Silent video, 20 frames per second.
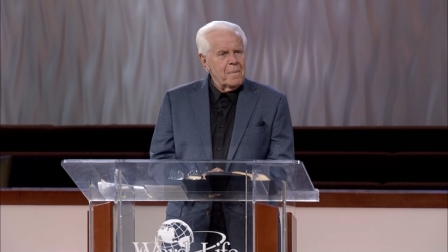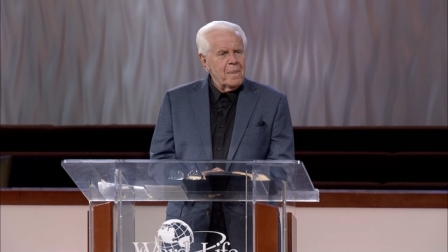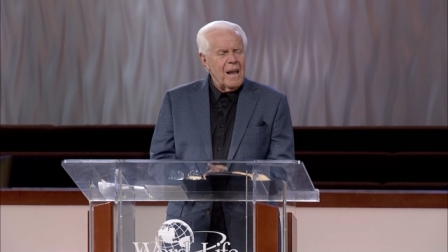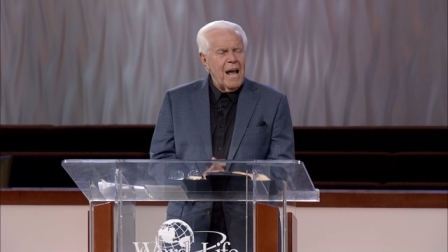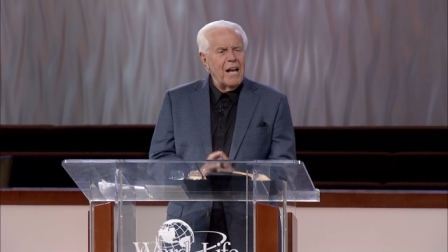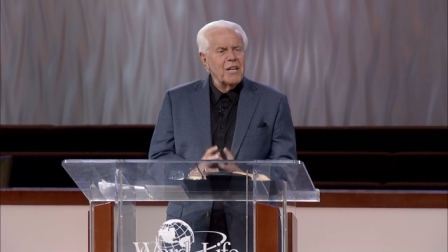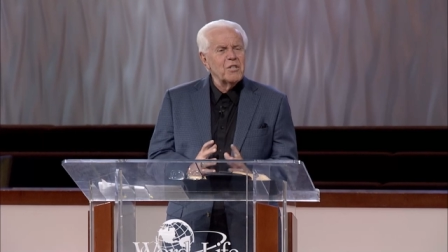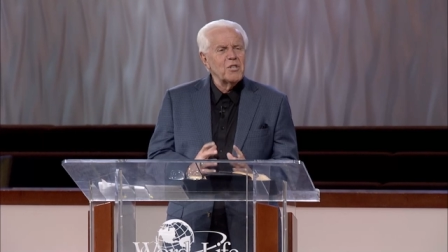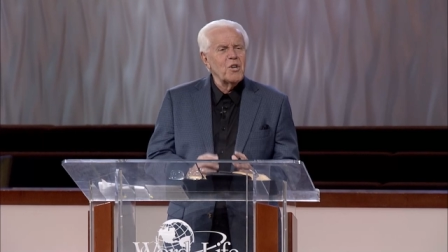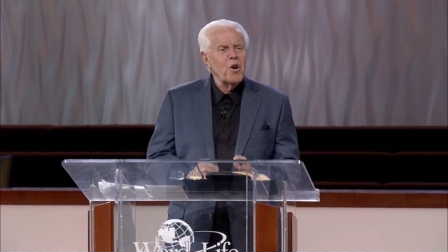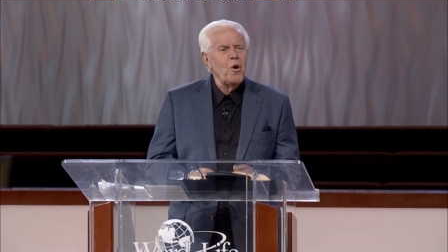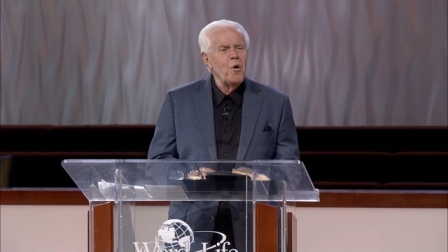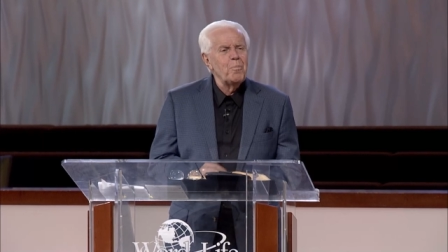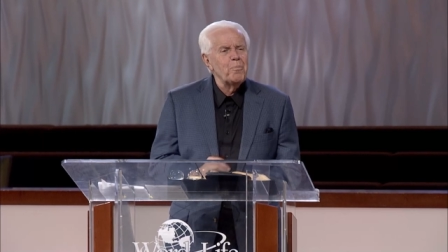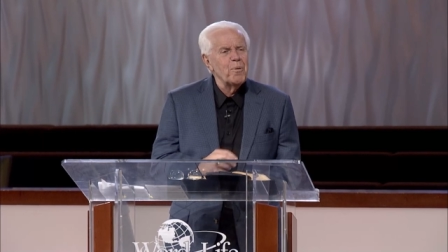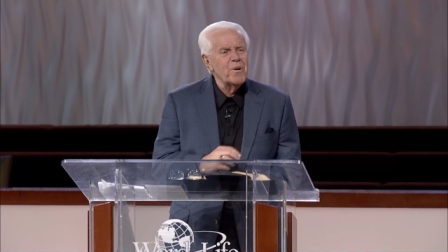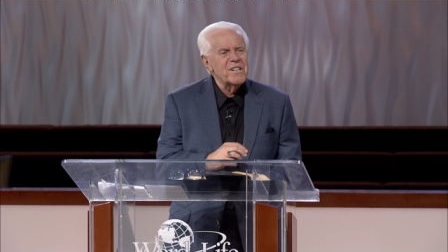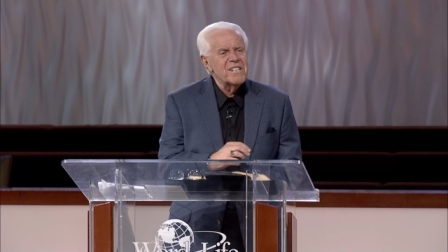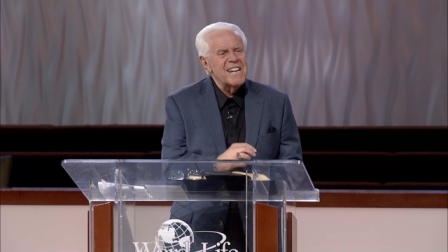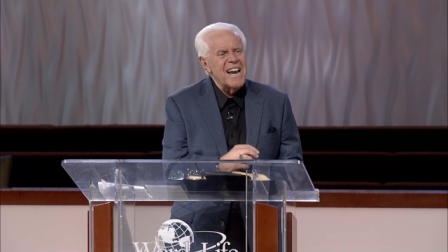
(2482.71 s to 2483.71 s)
I sold
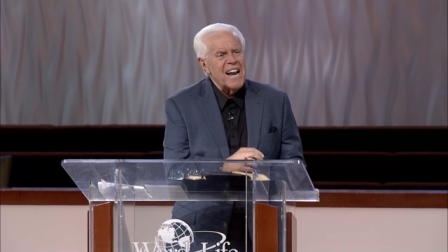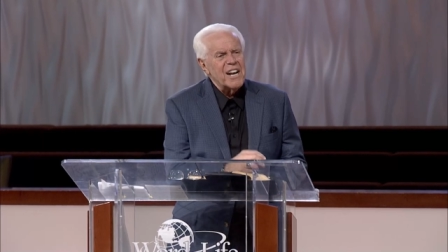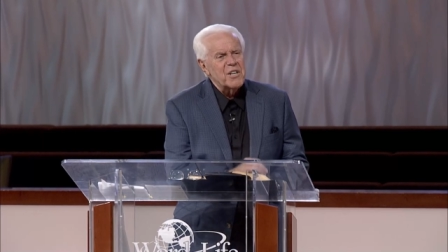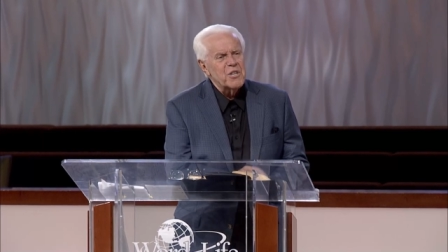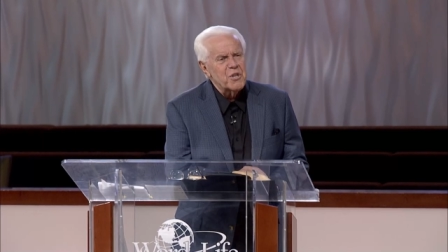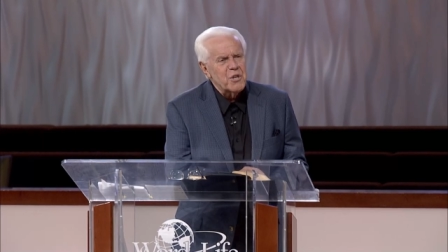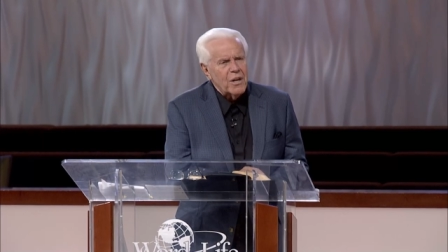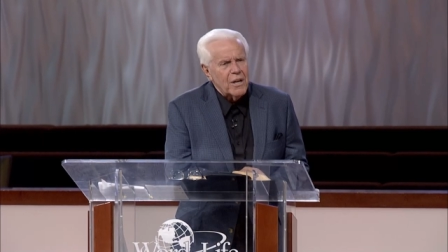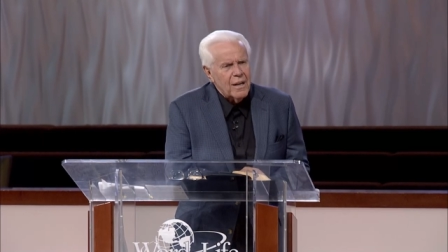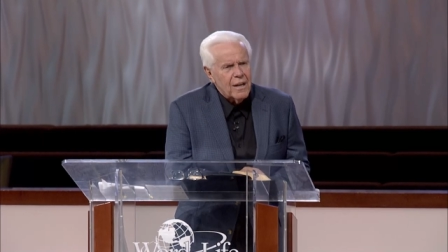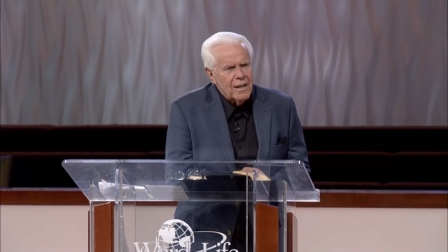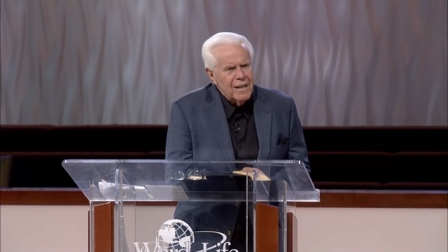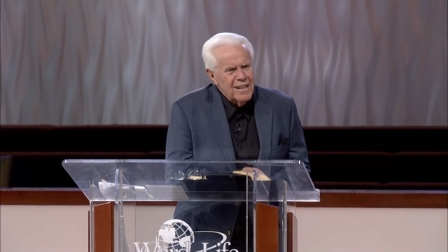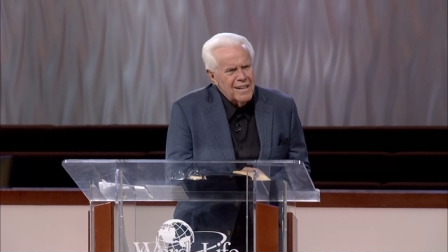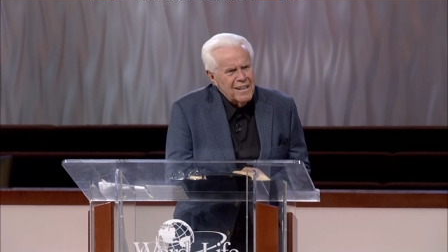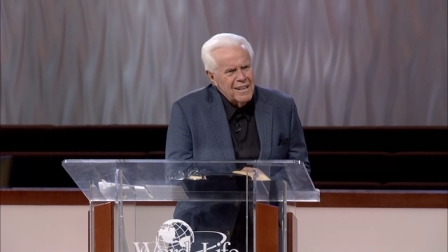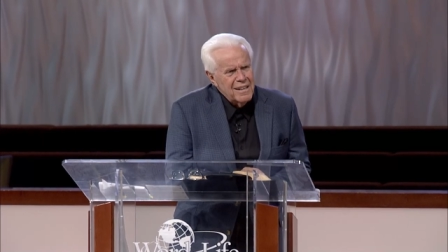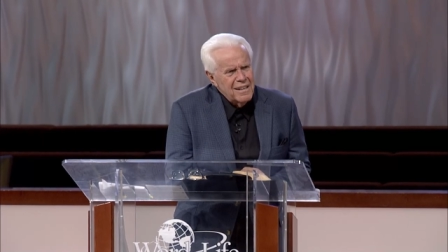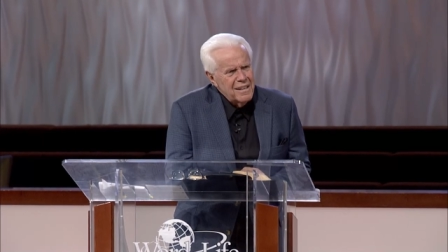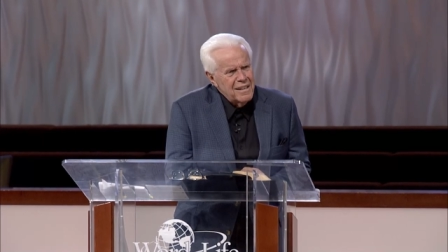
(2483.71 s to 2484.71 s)
protection
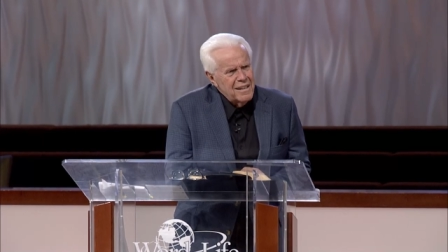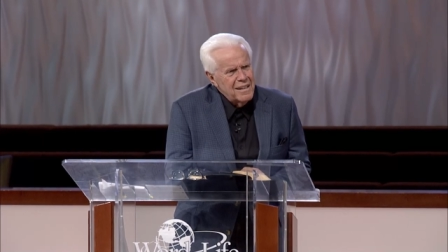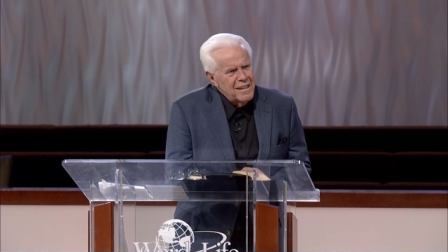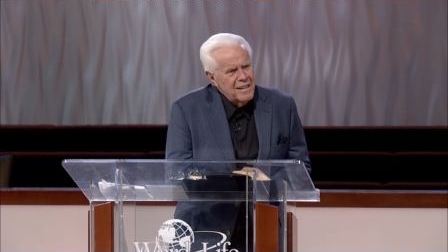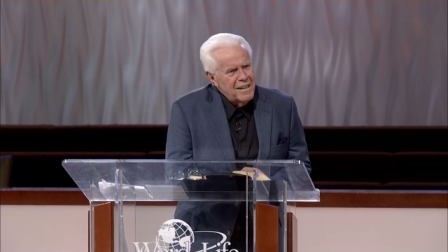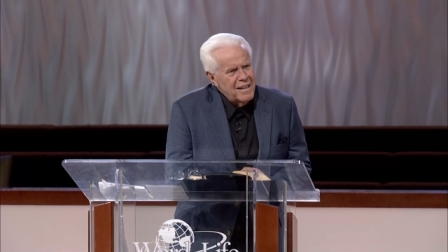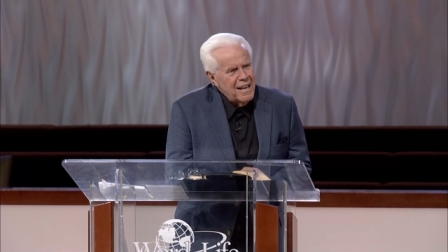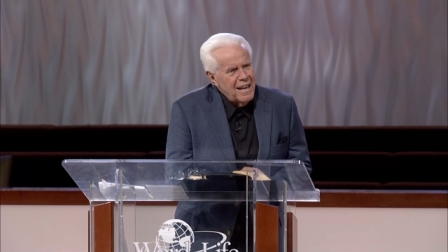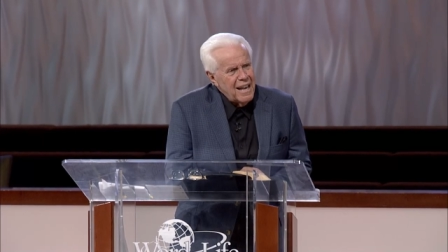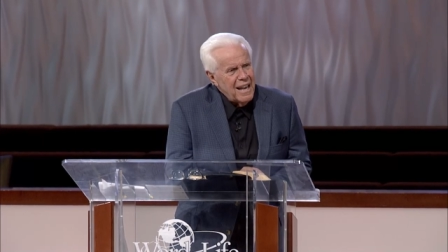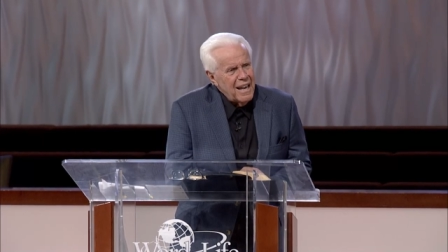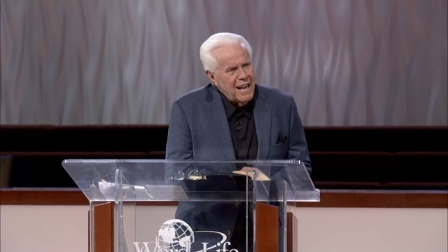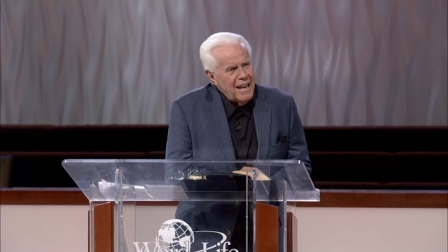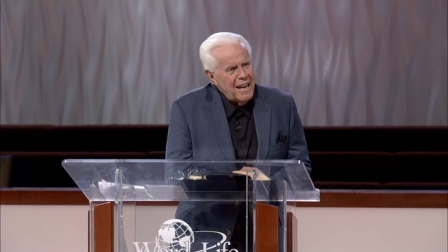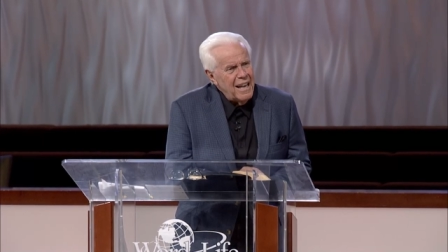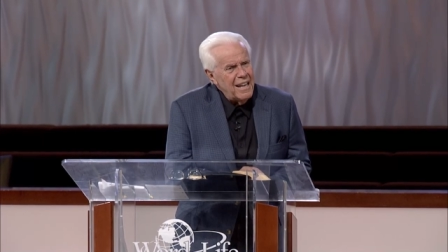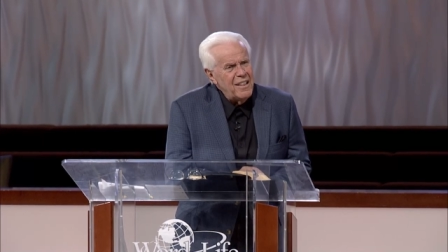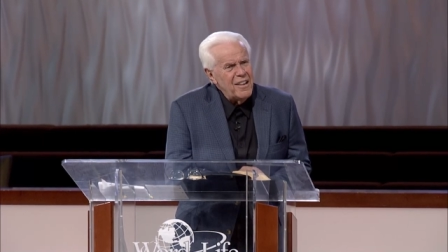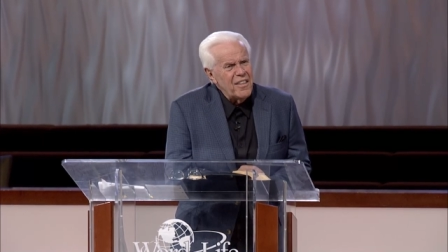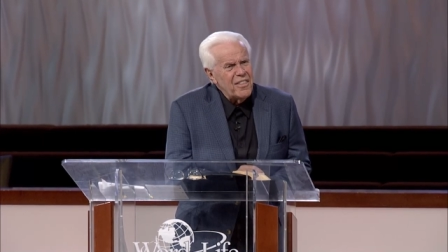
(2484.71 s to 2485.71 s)

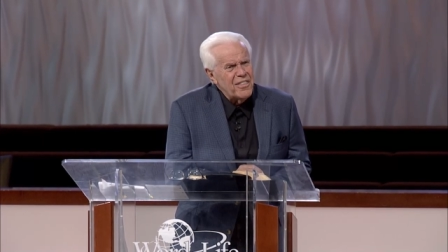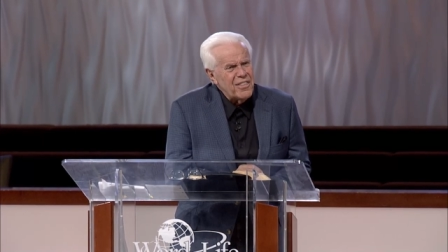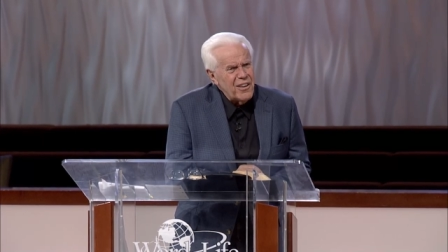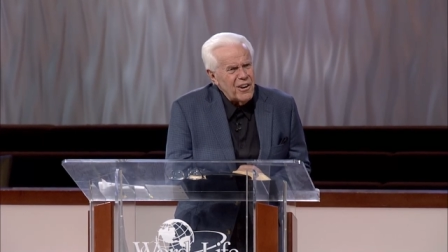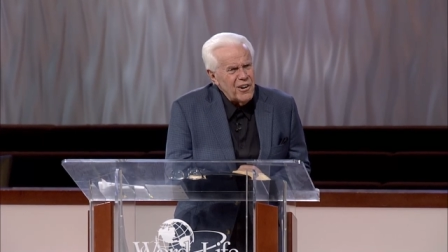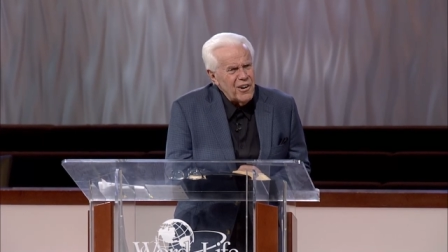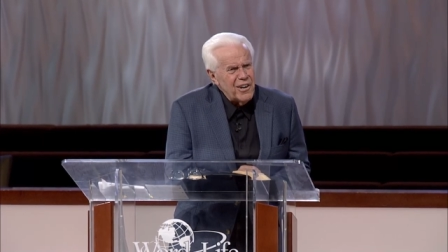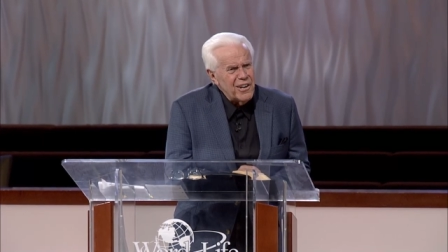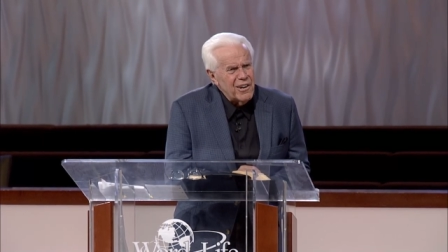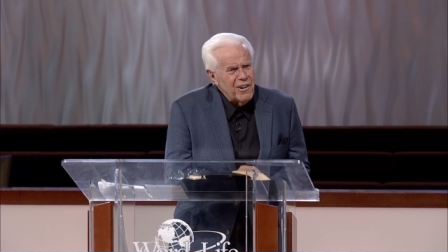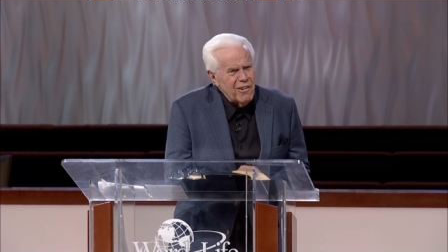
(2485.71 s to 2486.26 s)
in the third